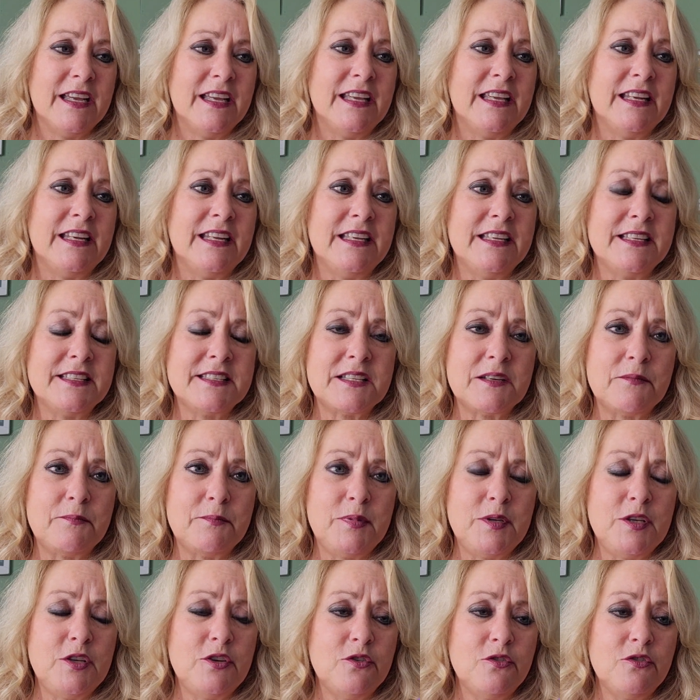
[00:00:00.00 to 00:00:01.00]
it is a
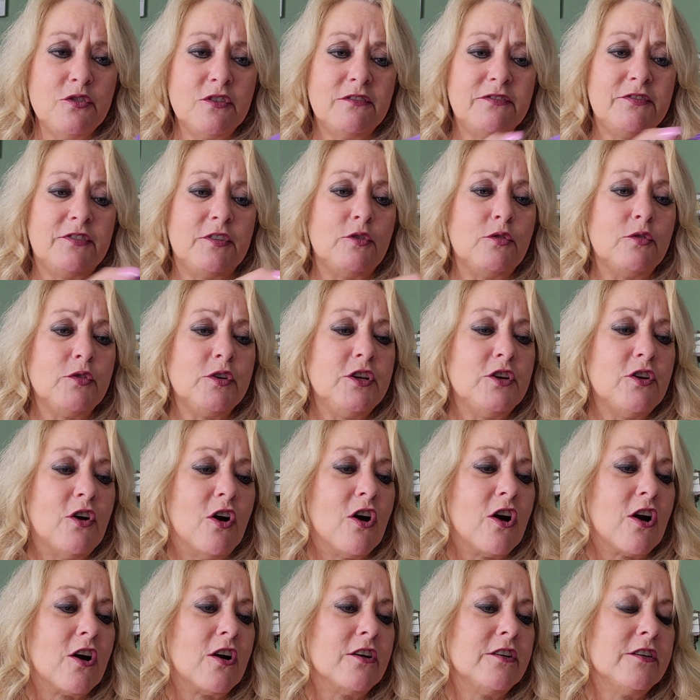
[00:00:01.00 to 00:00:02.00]
beautiful
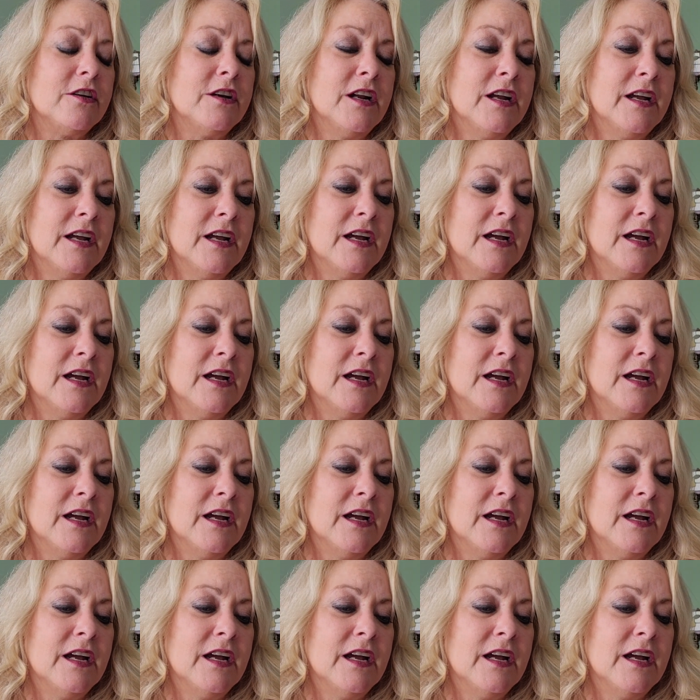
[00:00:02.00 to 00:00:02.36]
yarn.